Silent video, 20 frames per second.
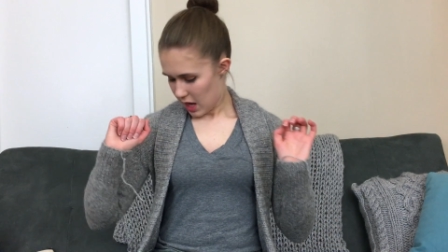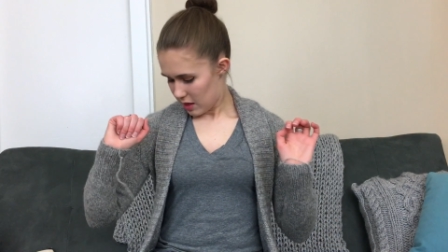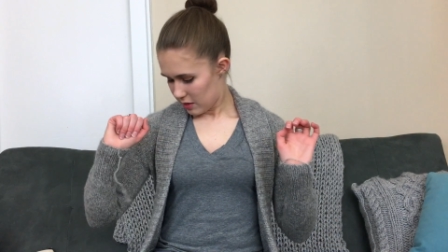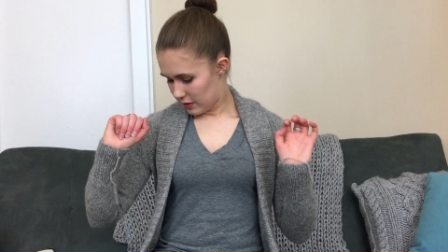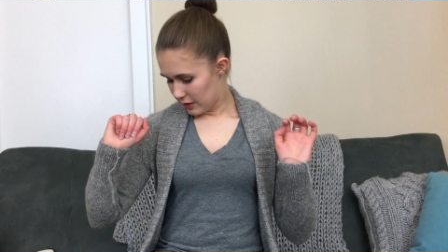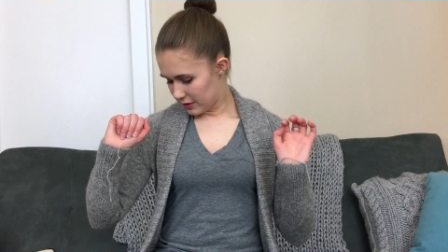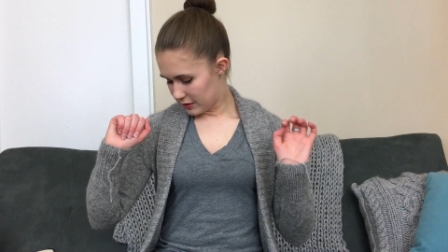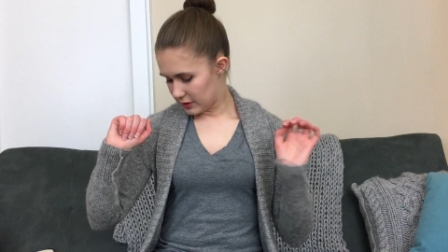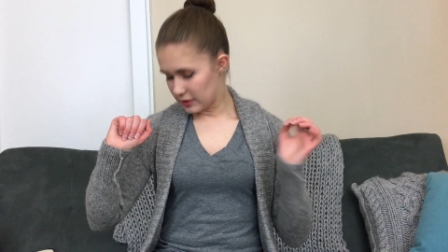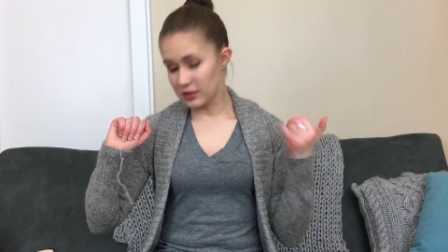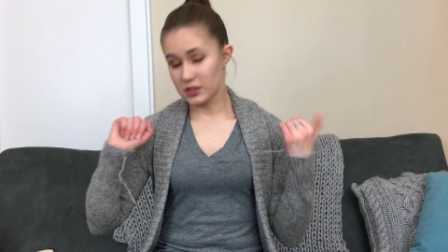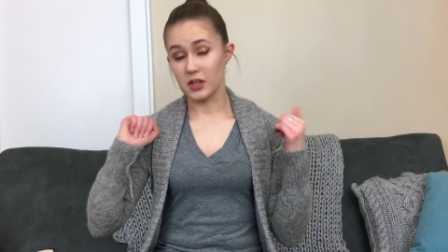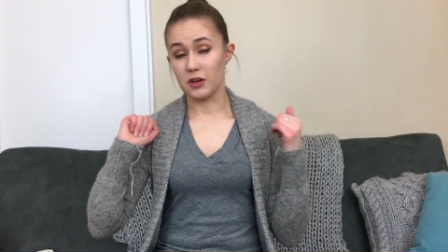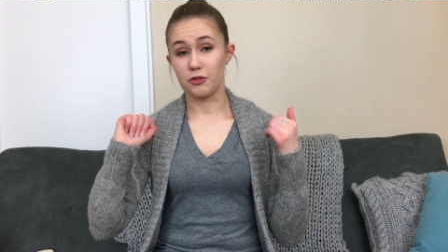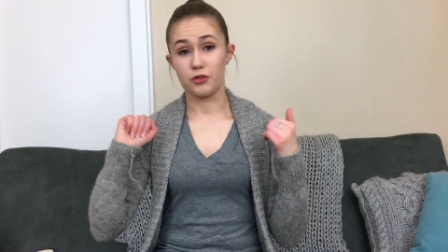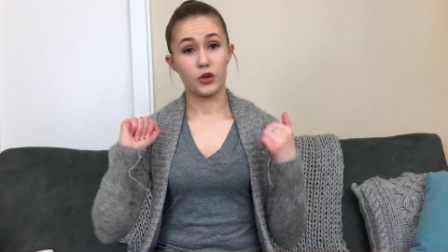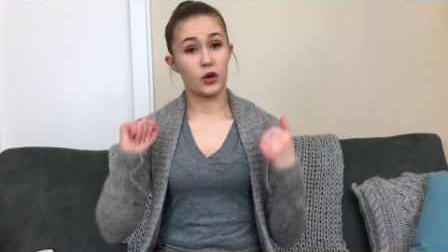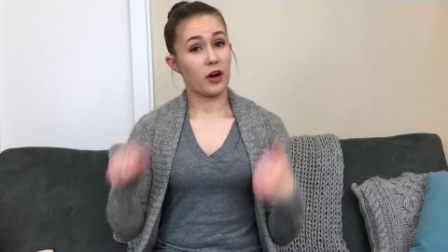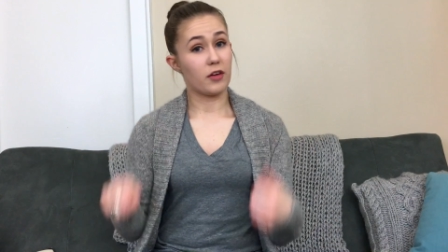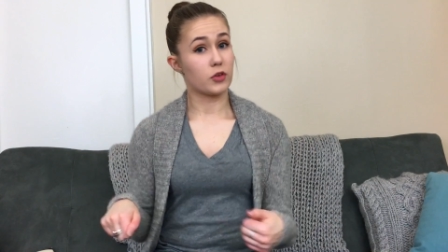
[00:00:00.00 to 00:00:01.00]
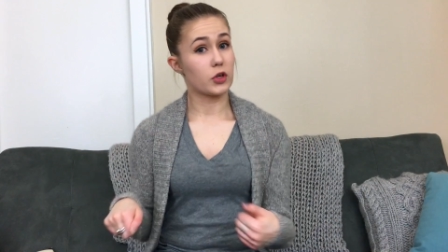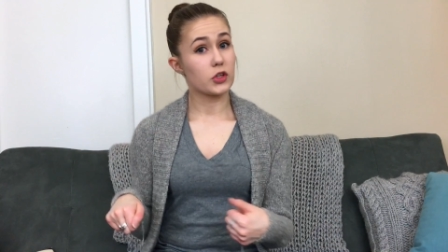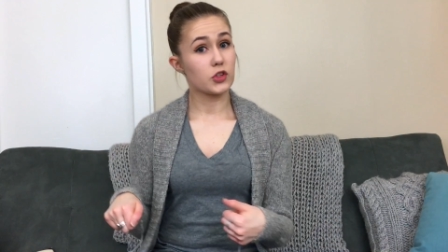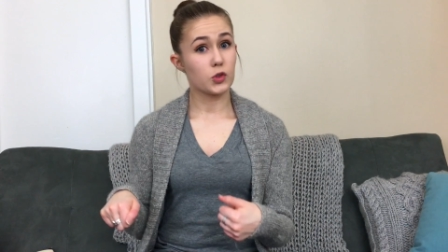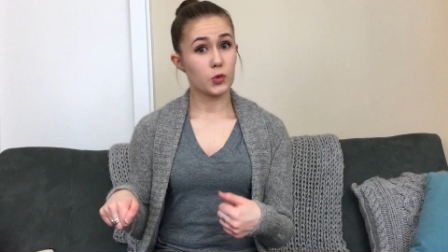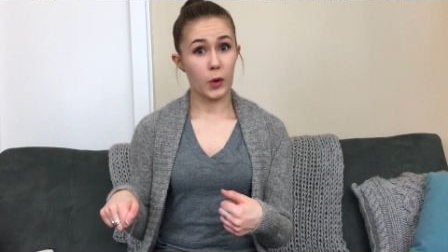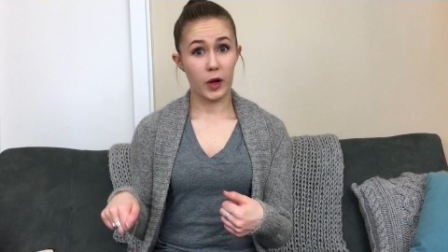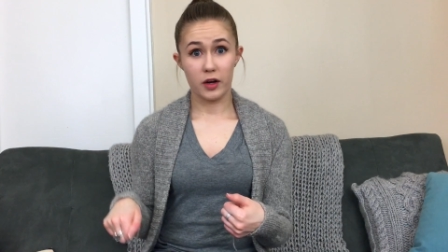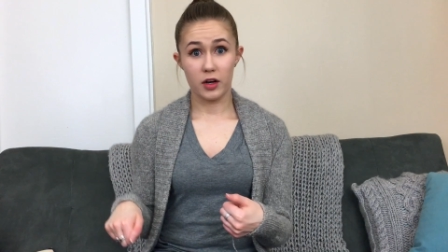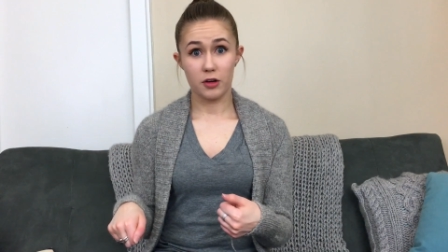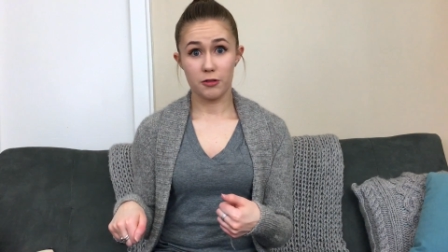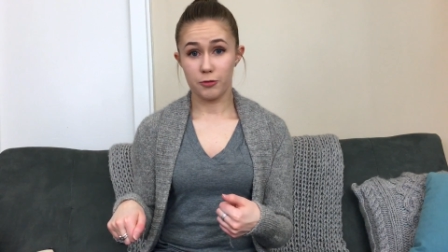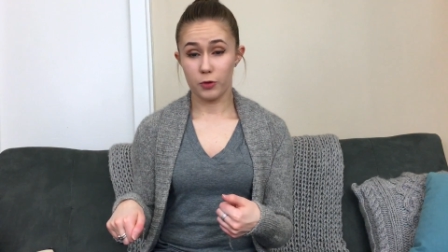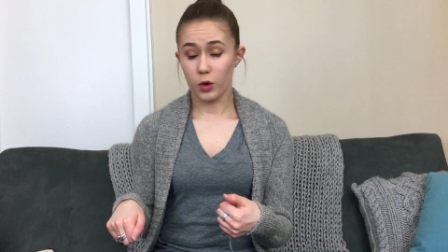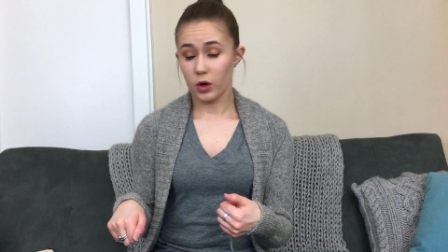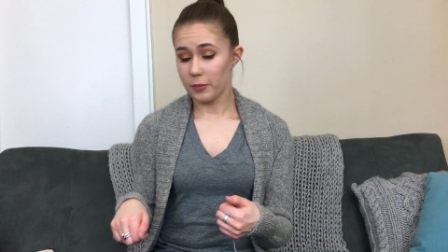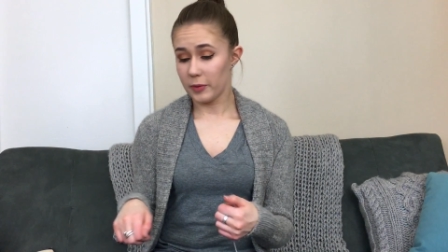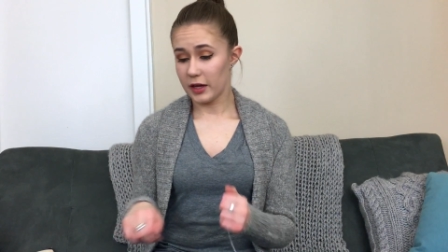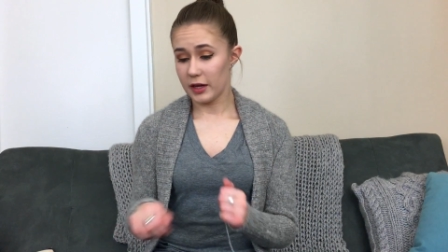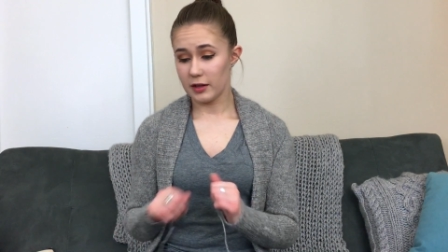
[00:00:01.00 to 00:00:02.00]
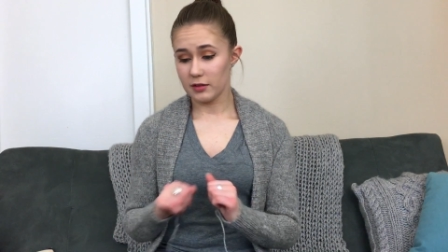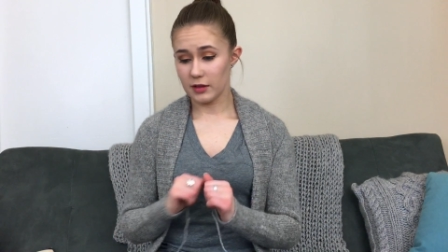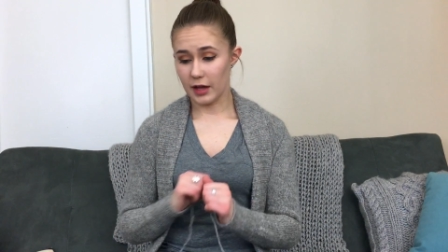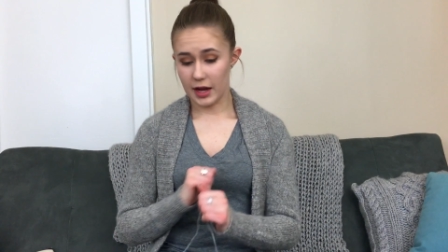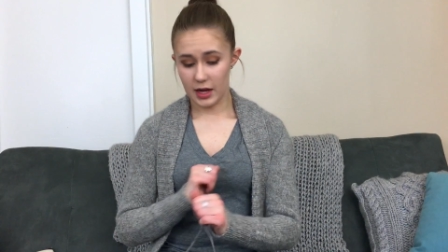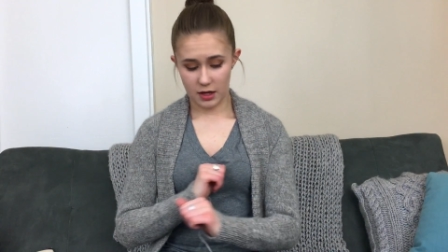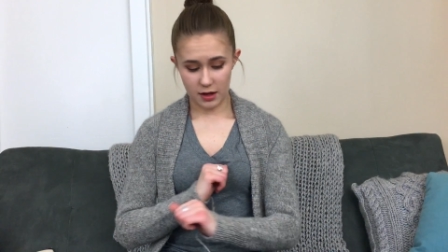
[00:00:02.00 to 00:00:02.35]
This is a forever sweater for me.